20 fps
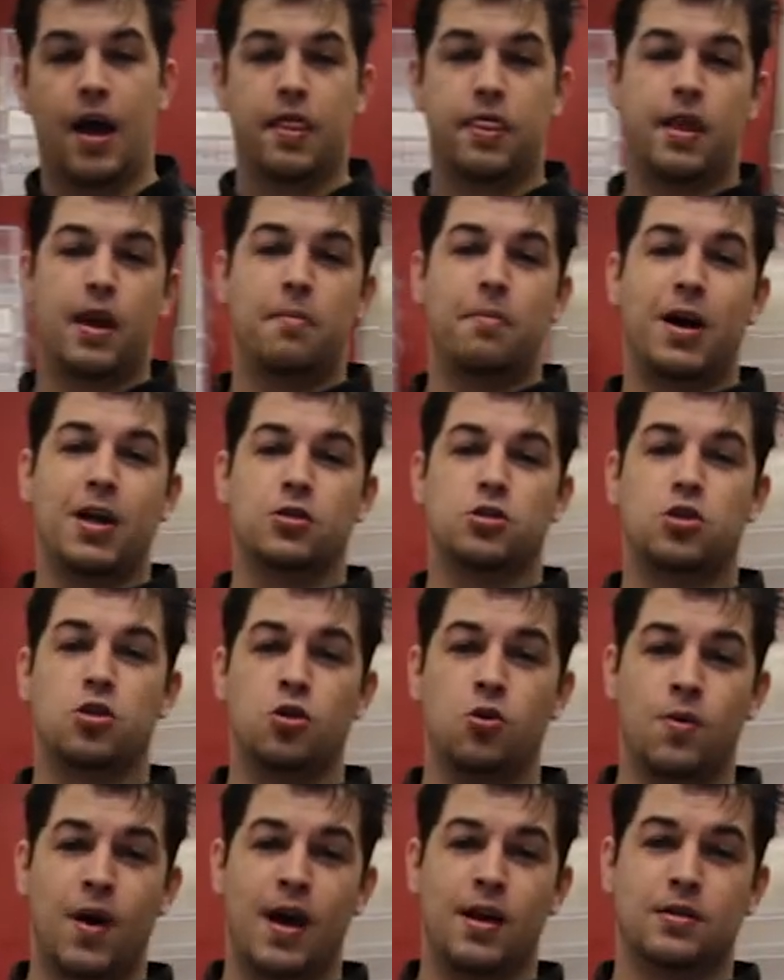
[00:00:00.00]
then about
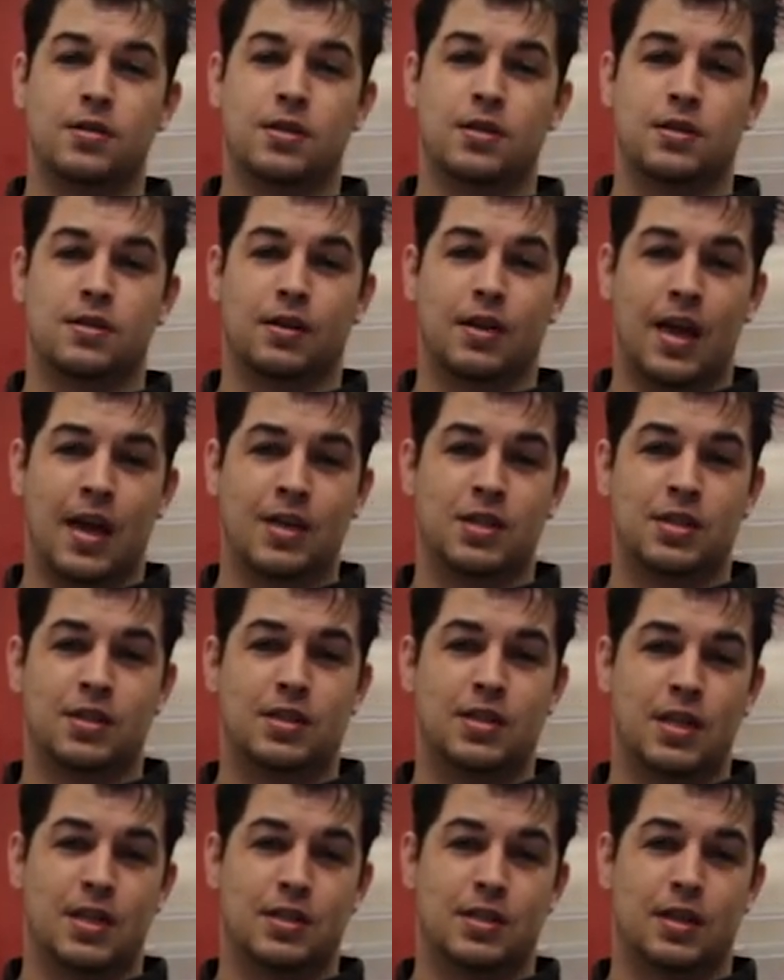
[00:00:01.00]
2 ounces of Cajun
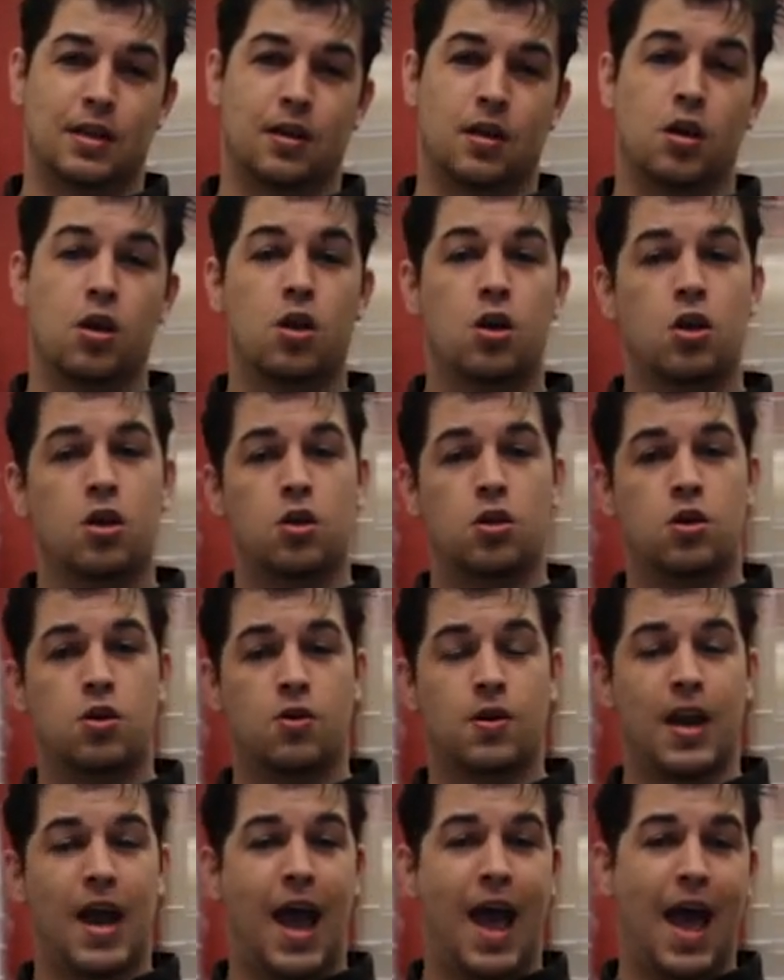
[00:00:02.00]
seasoning. You
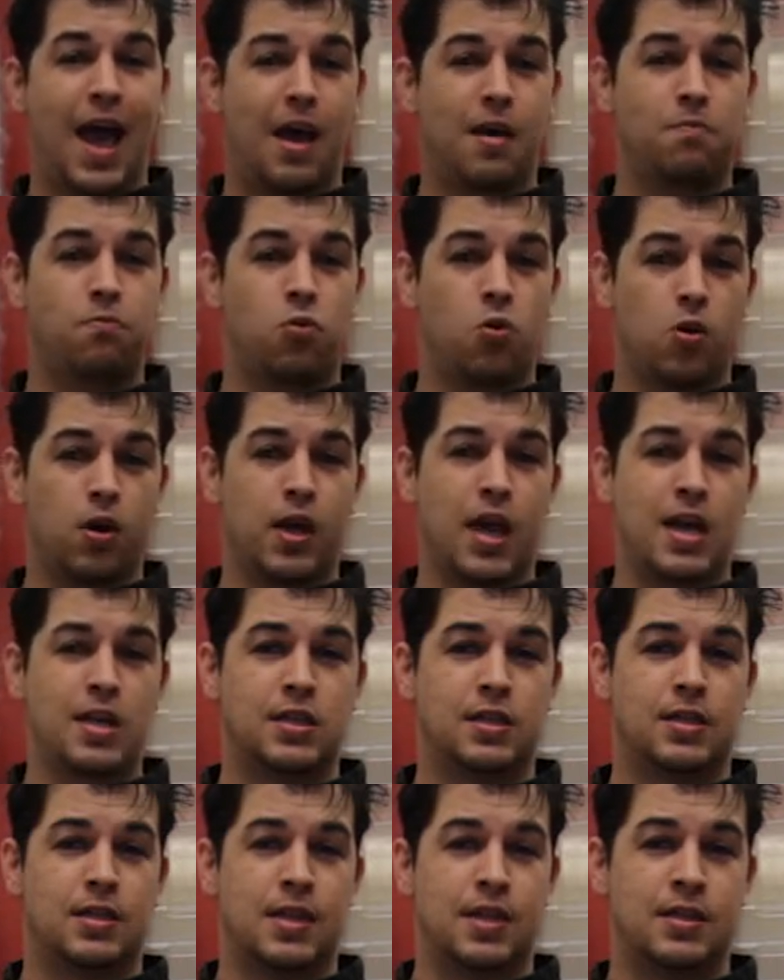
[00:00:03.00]
can add more
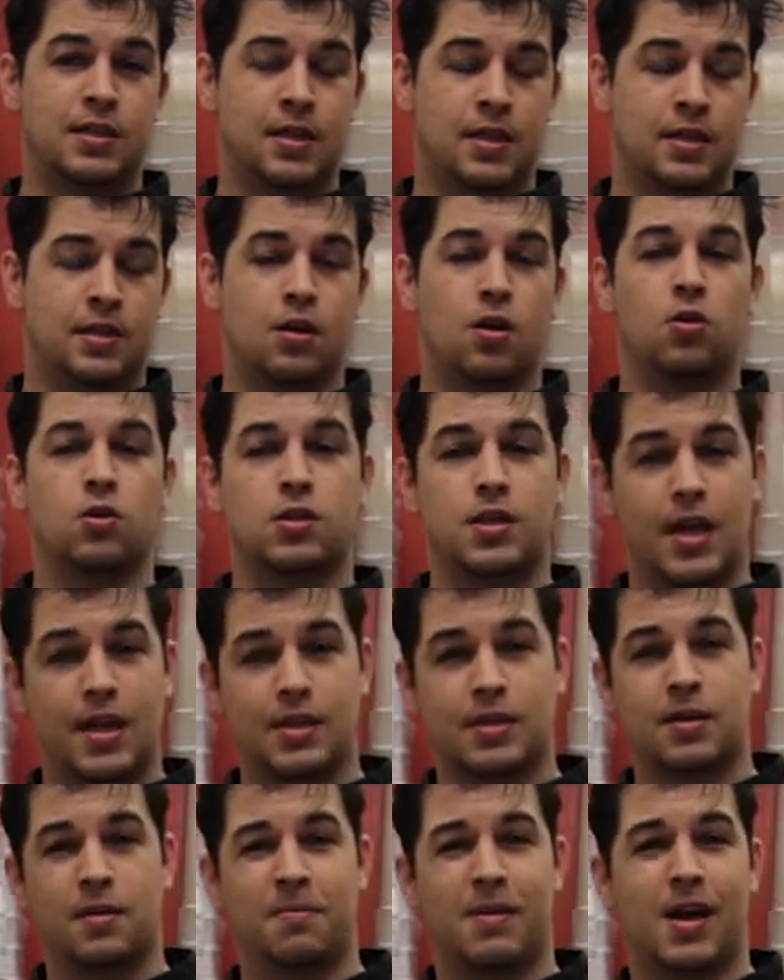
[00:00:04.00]
Cajun seasoning or
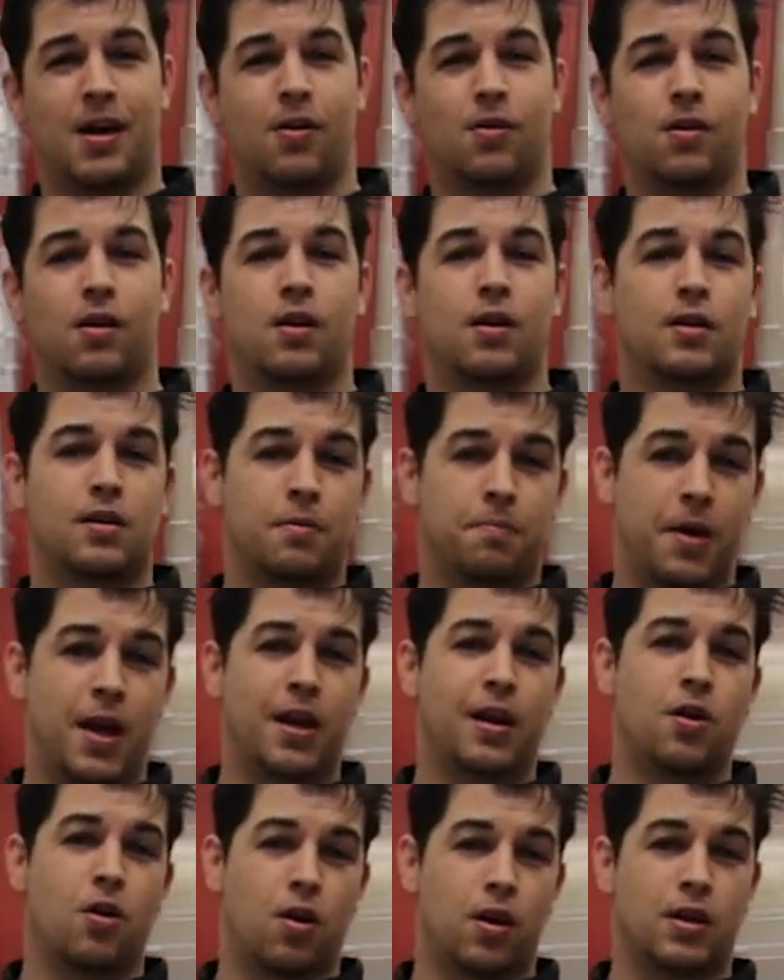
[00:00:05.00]
take some out,
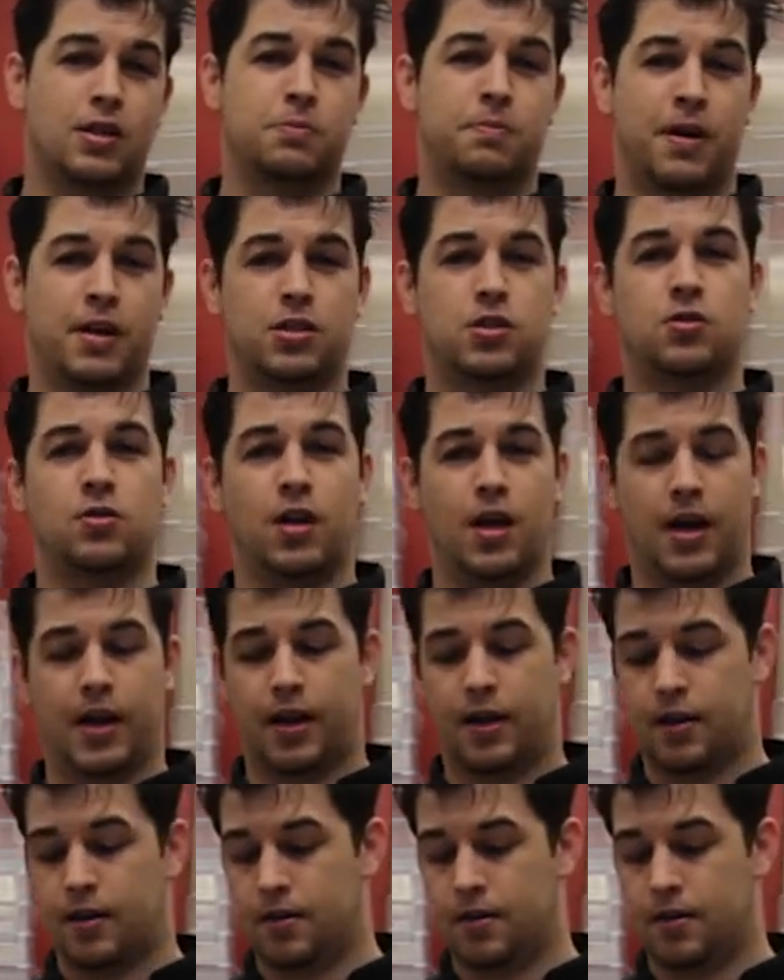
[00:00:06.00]
depending on the spice you like.